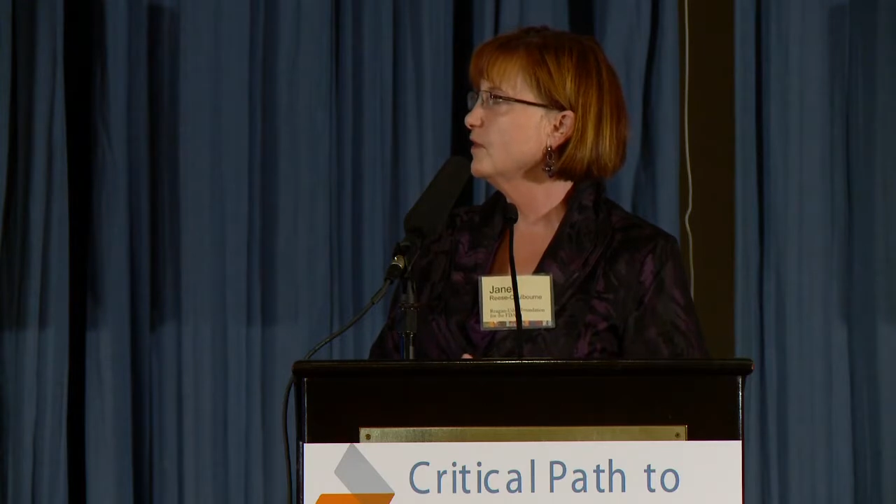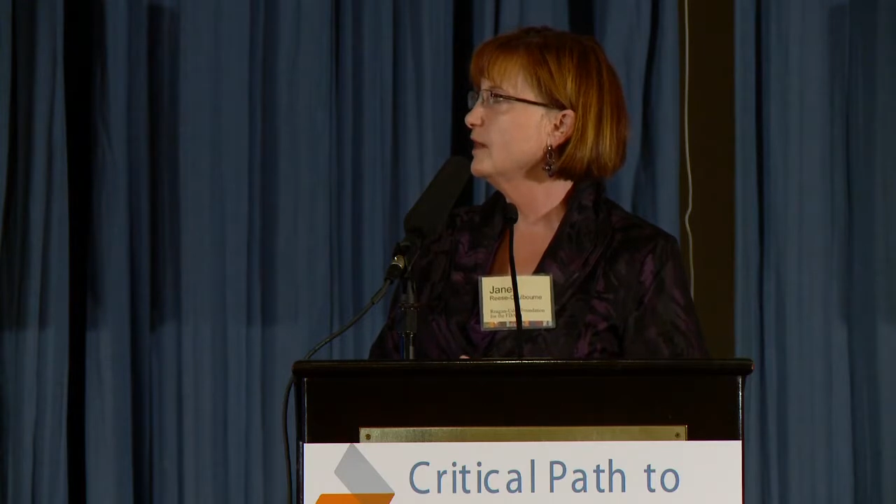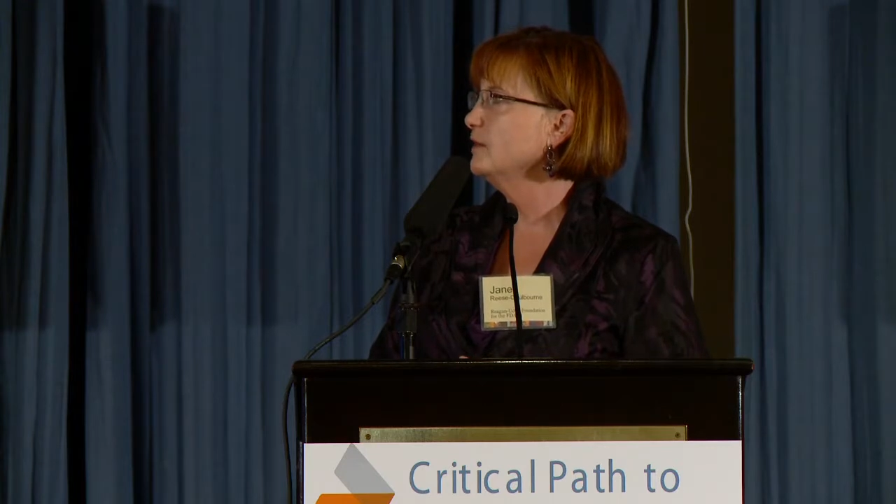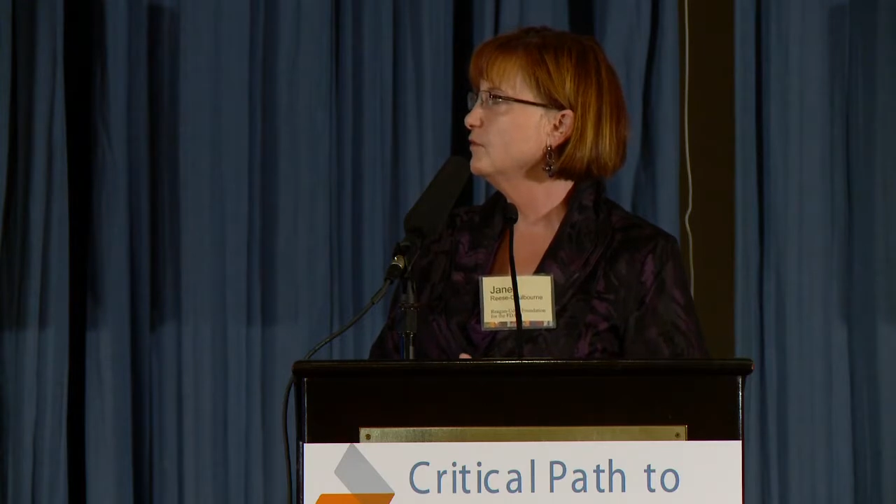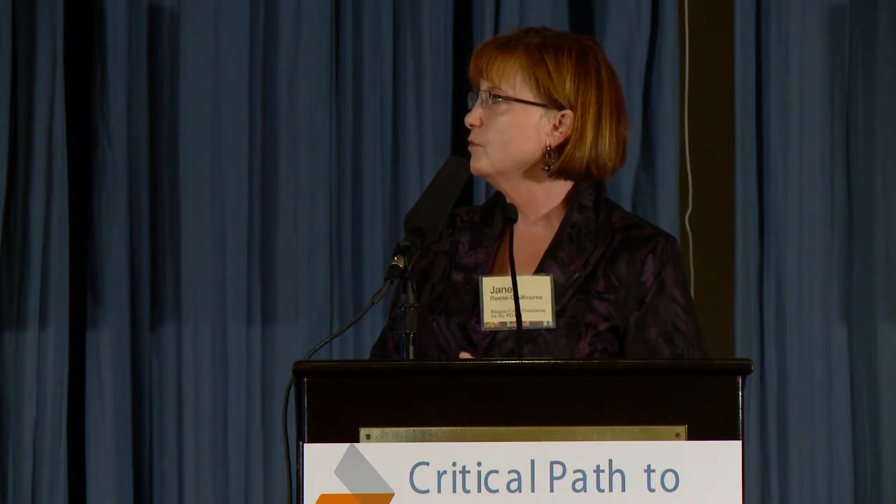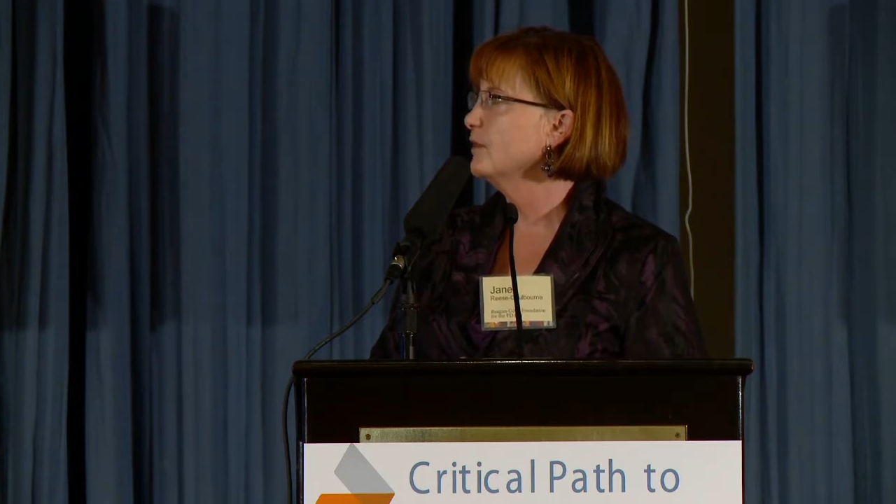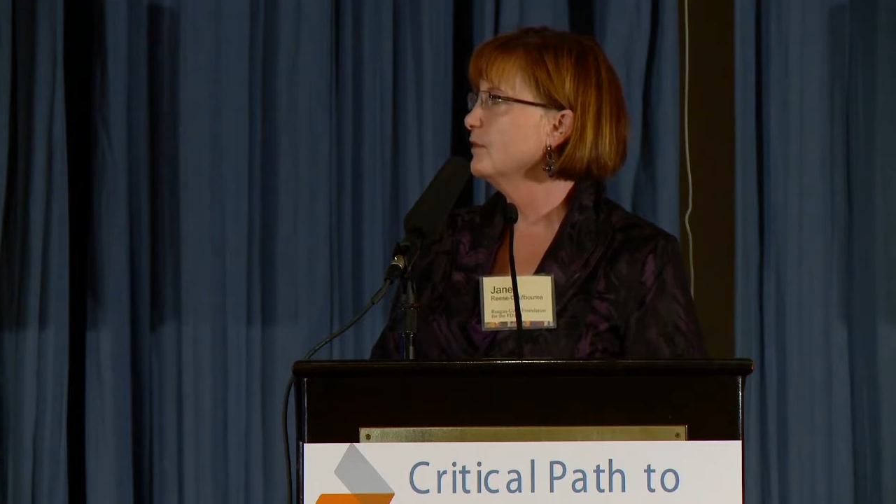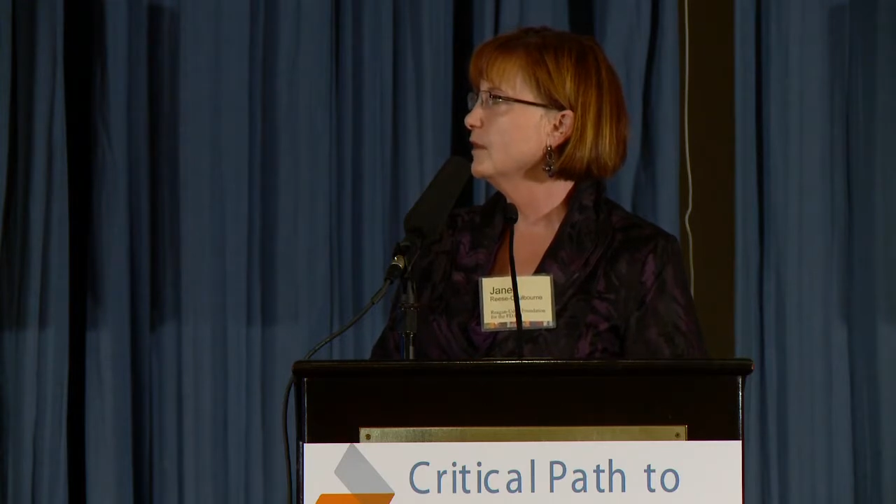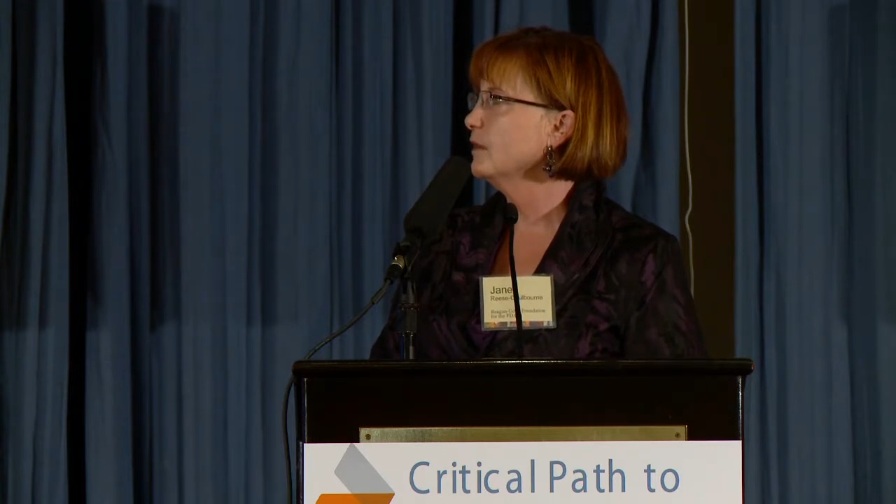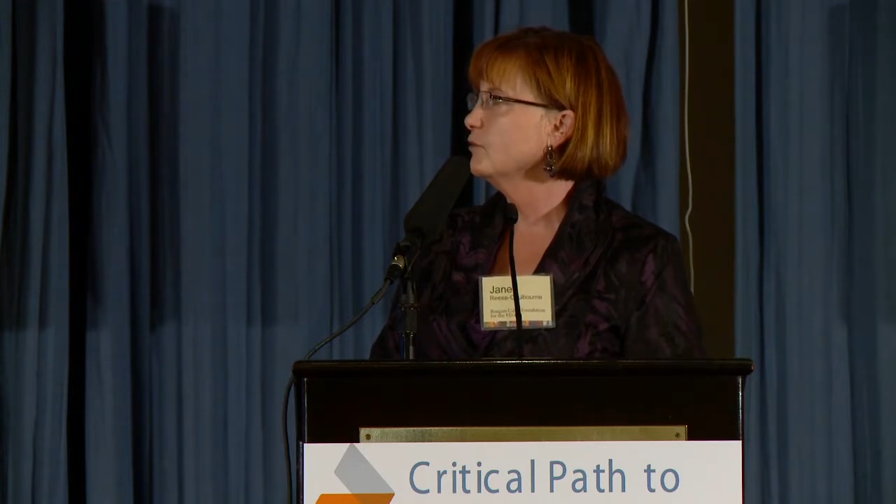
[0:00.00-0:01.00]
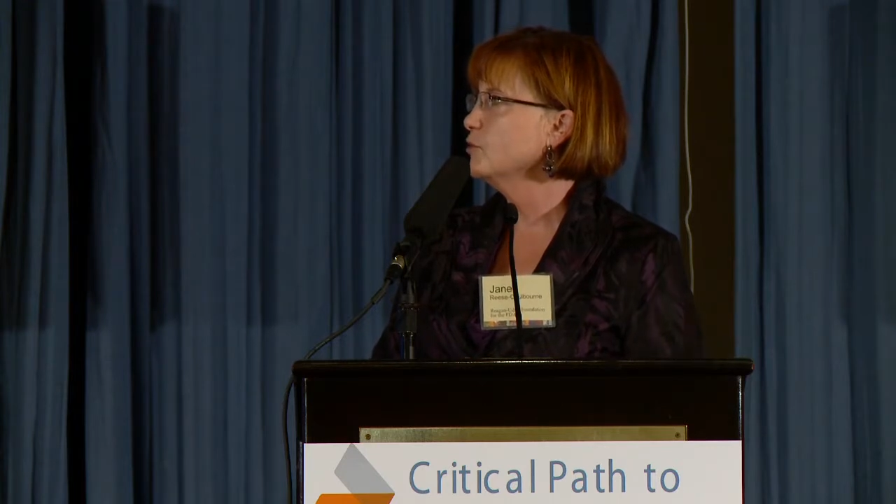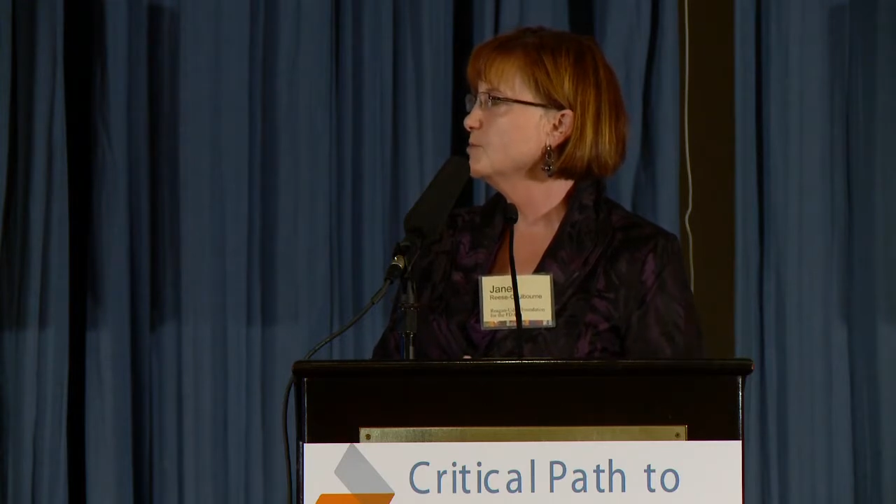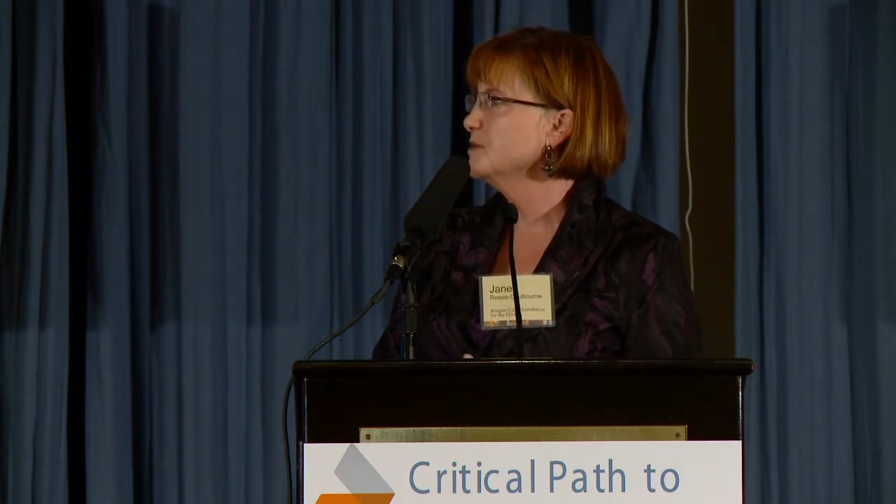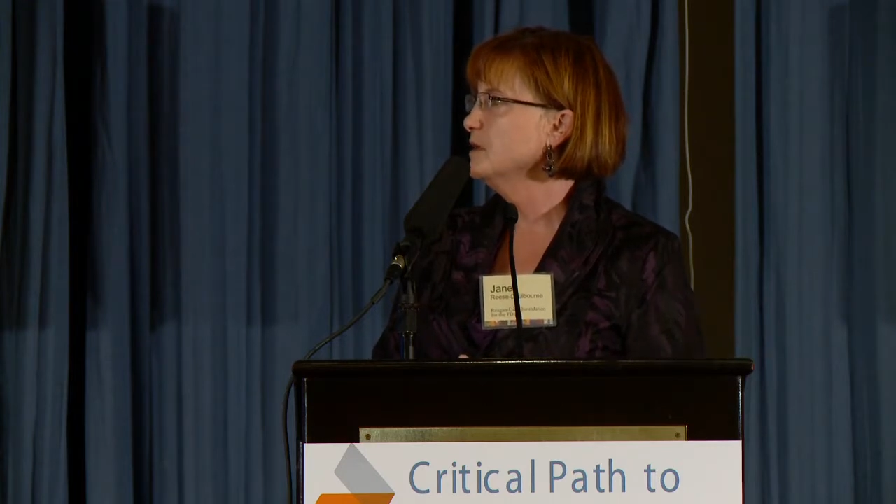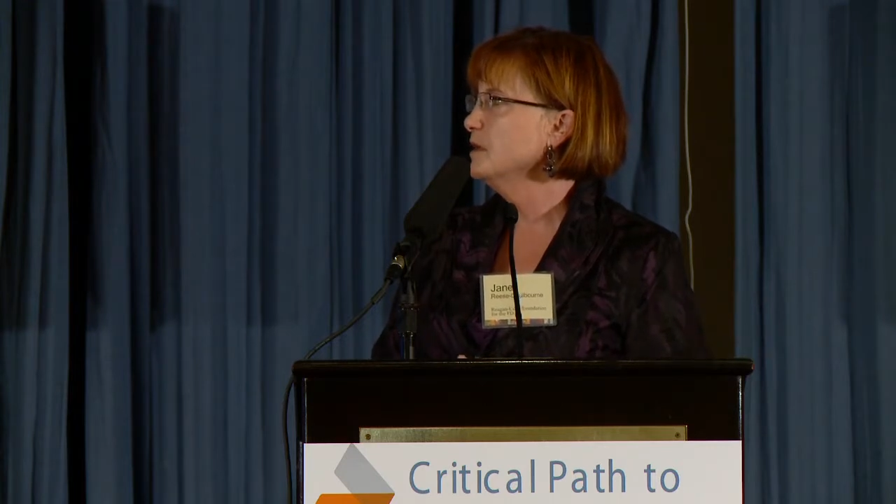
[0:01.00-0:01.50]
sites with
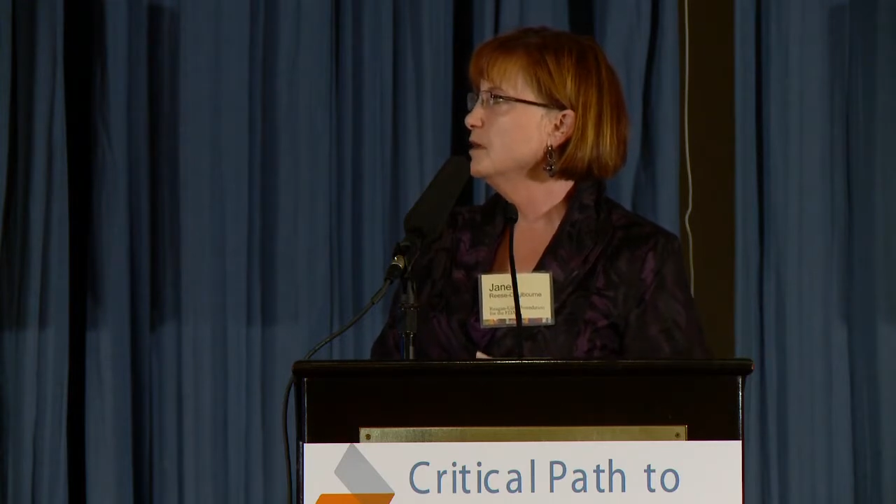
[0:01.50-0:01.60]
groups